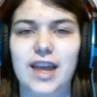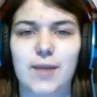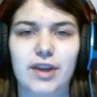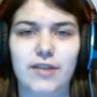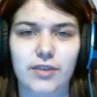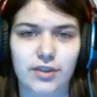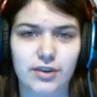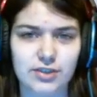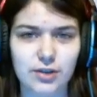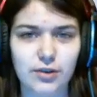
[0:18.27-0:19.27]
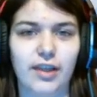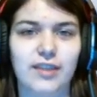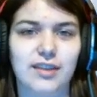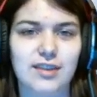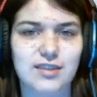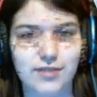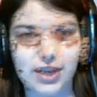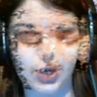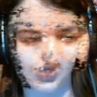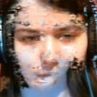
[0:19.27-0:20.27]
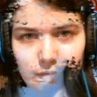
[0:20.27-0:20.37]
And without further ado, let's get into the video.